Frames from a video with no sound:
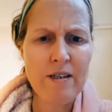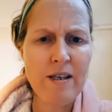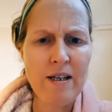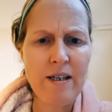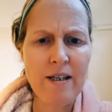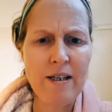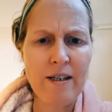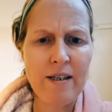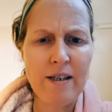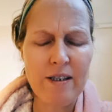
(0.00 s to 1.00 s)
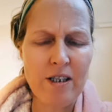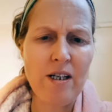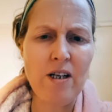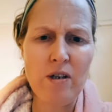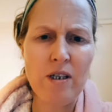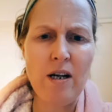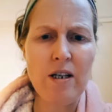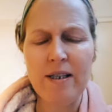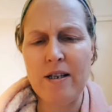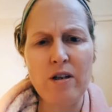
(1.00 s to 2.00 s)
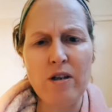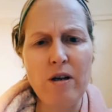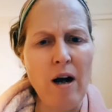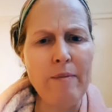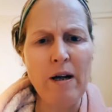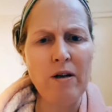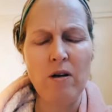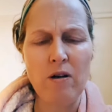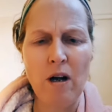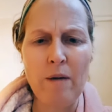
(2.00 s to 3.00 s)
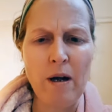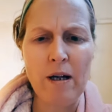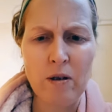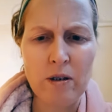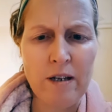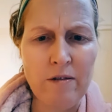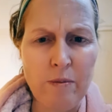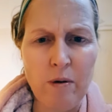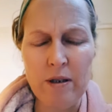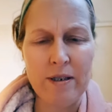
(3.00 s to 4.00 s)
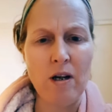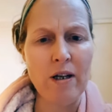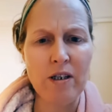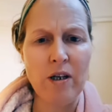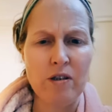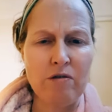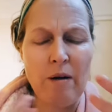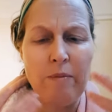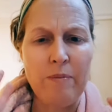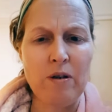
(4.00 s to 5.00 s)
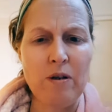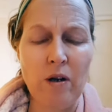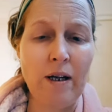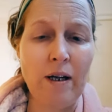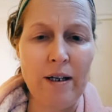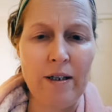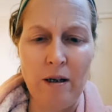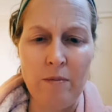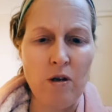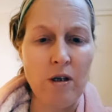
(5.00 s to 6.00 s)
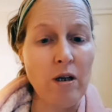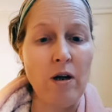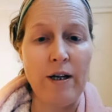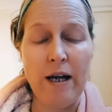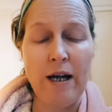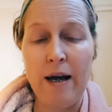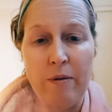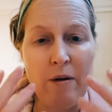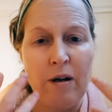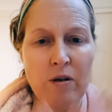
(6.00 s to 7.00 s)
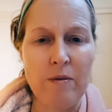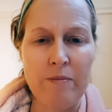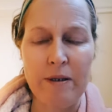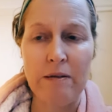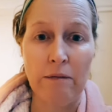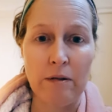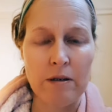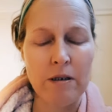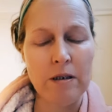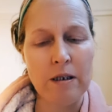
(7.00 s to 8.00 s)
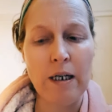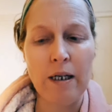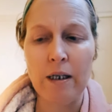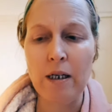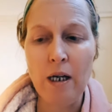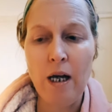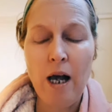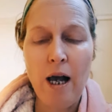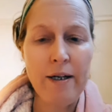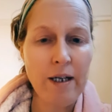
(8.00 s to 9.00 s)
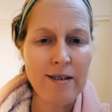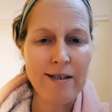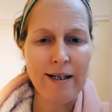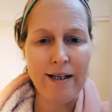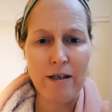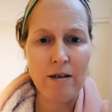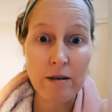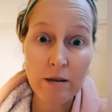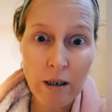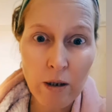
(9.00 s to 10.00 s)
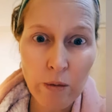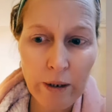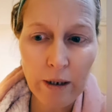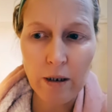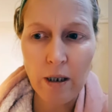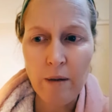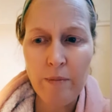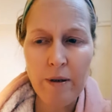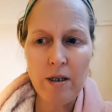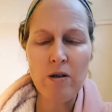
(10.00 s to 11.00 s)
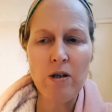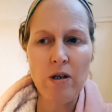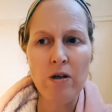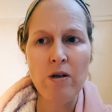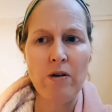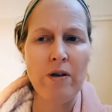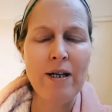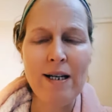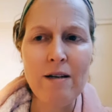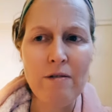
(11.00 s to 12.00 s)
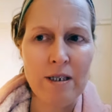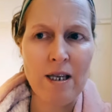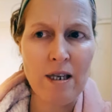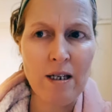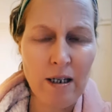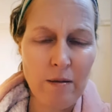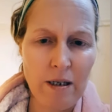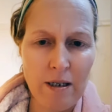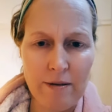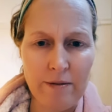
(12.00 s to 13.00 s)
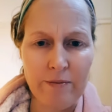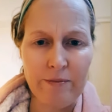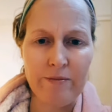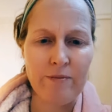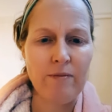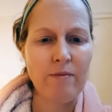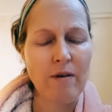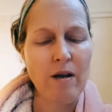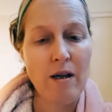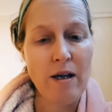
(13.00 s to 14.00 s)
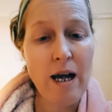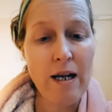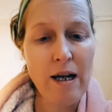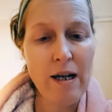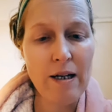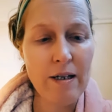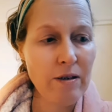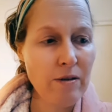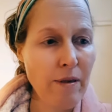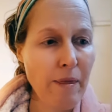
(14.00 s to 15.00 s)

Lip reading: Her hair is thinning. I might look terrible. Listen, I can go scrub up and look okay. I'm not going to lie, I can, but I might look a bit today and yesterday and the whole week. But look at her. Her hair is thinning, man. Hey, Lala.